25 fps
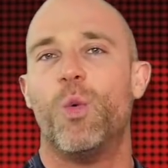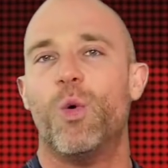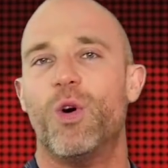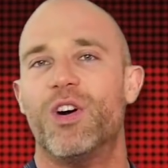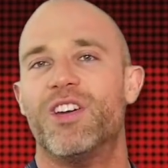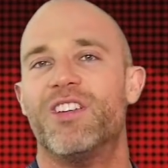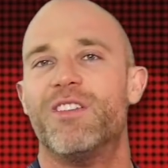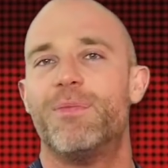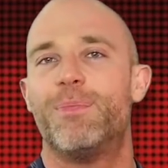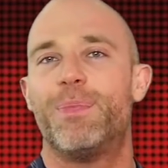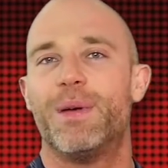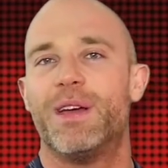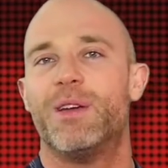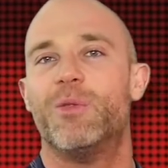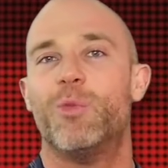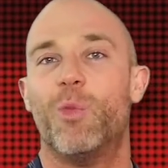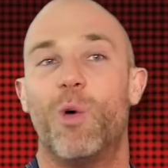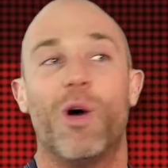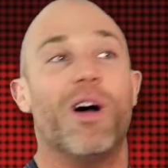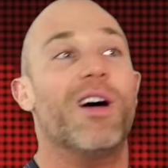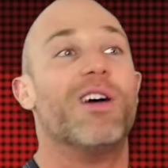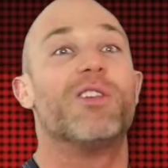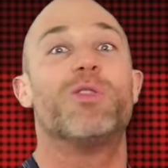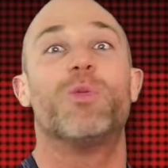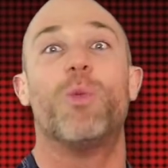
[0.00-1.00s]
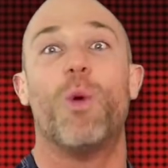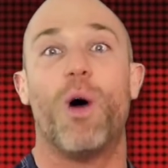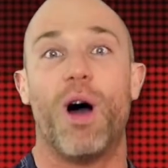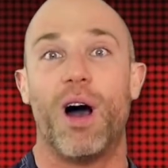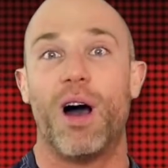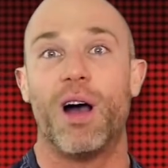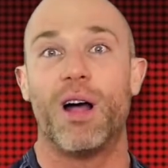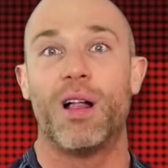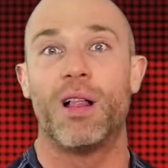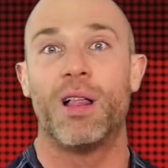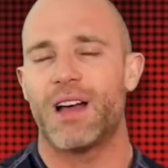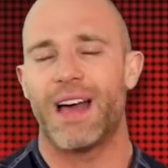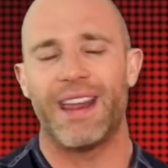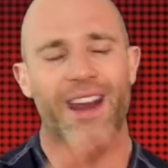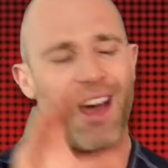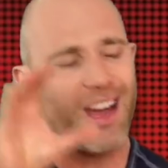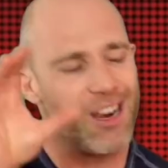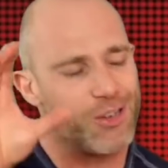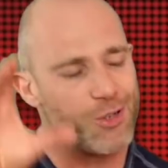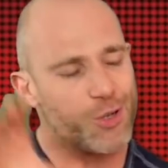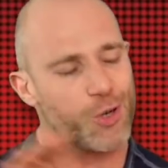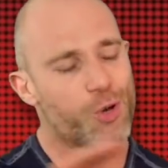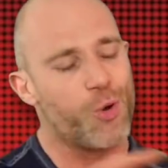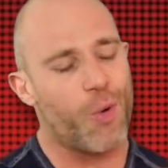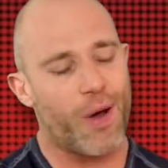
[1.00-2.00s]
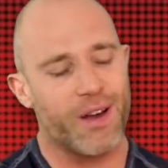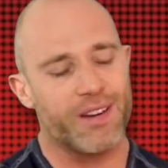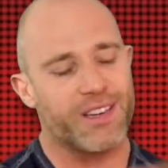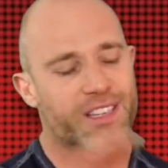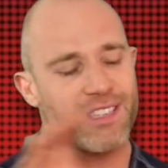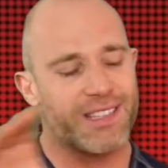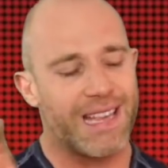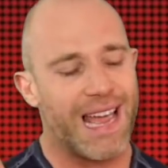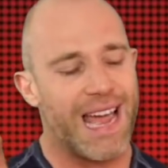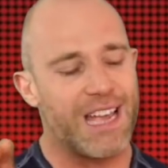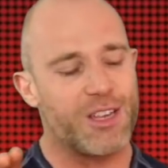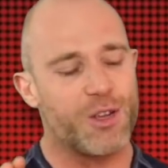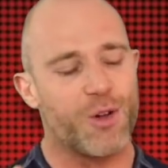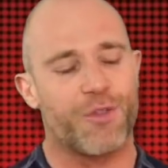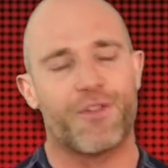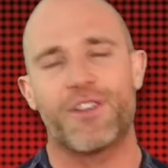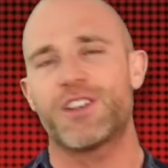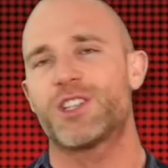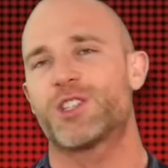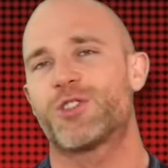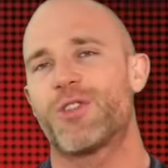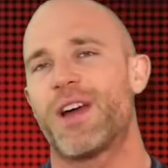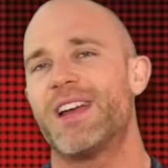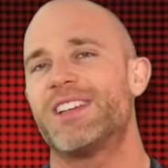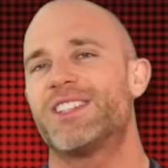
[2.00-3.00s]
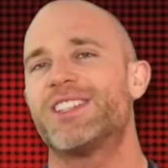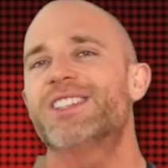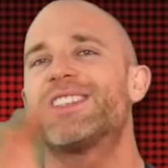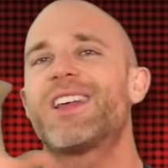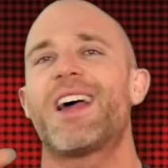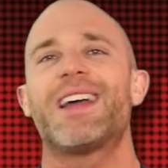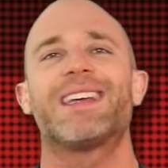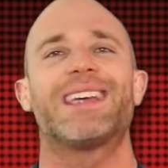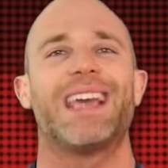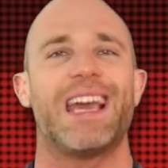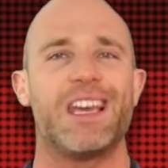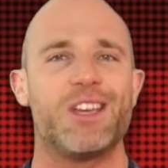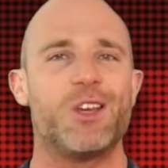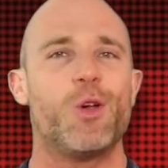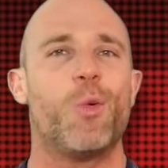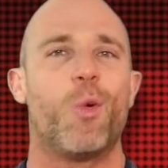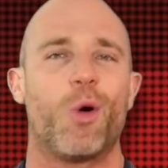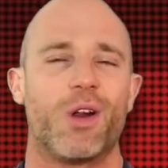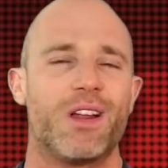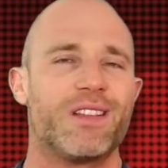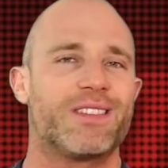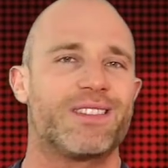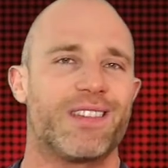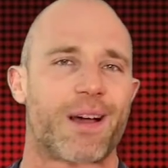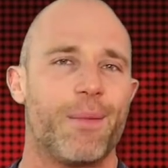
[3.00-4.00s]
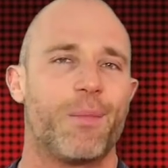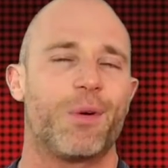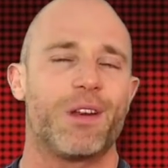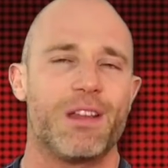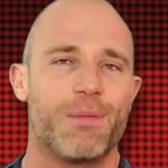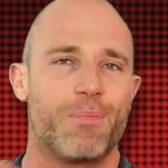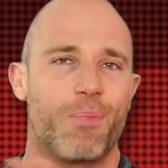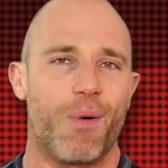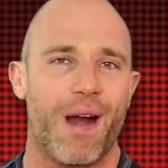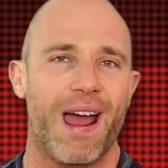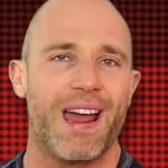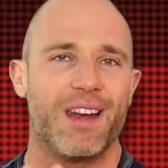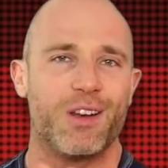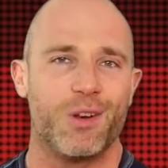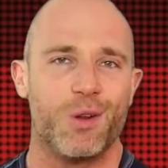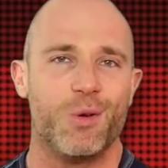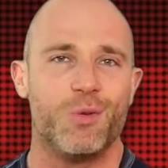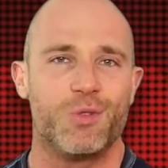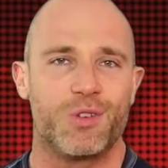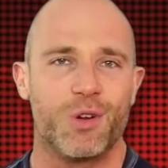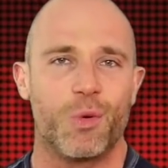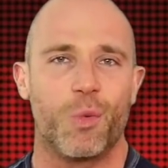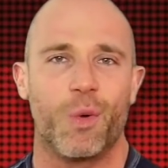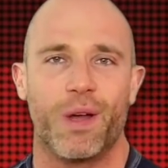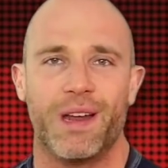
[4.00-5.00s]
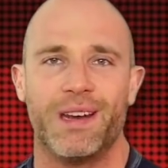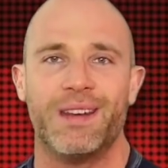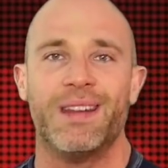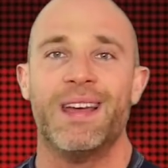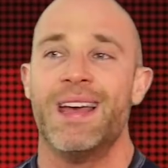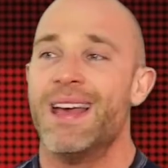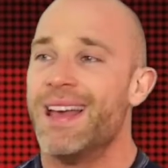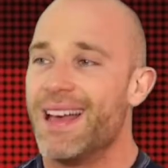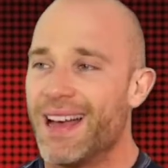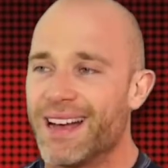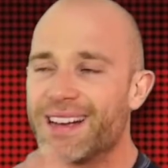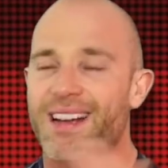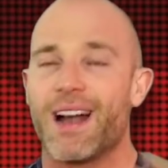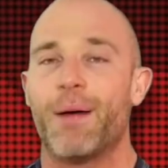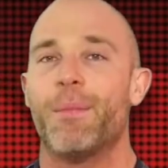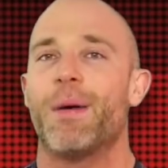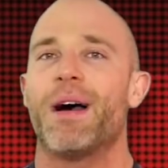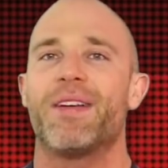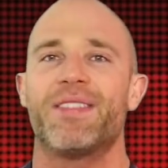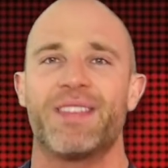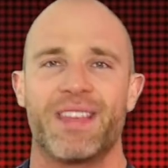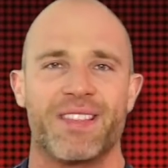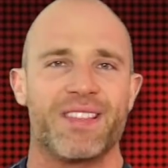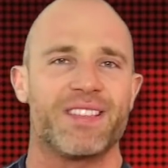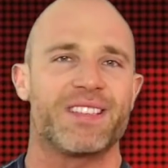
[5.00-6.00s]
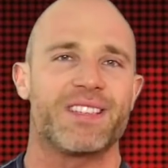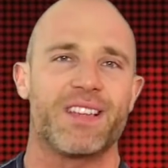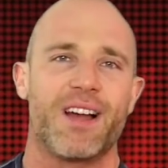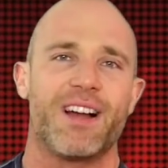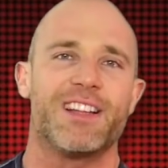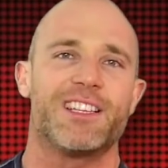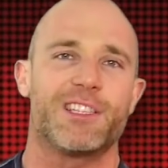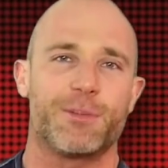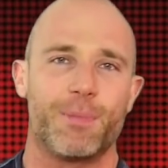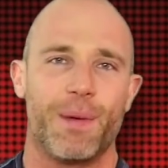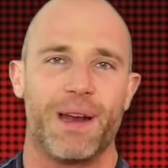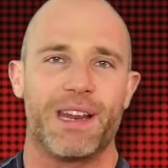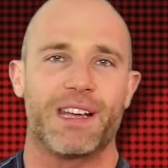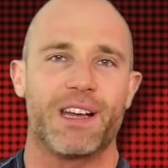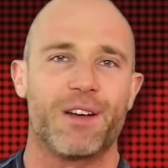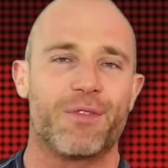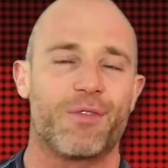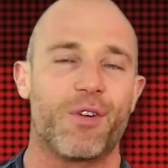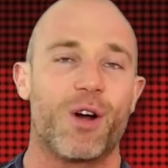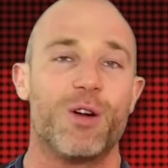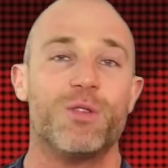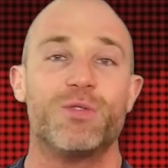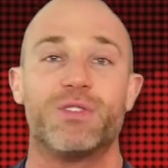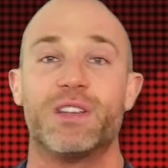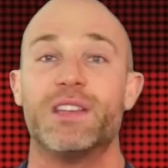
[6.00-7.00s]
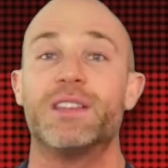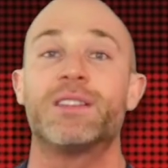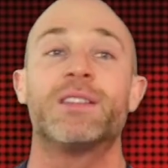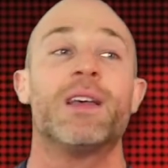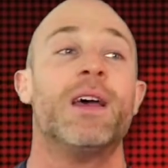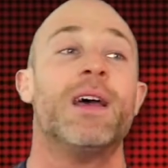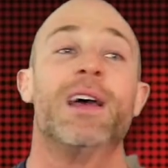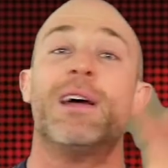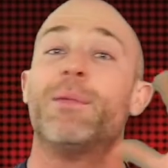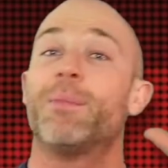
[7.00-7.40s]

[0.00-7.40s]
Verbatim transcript: would have been worthwhile. And I do understand your frustrations. I get you wanted somebody brand new to win and come out the other side smelling of roses.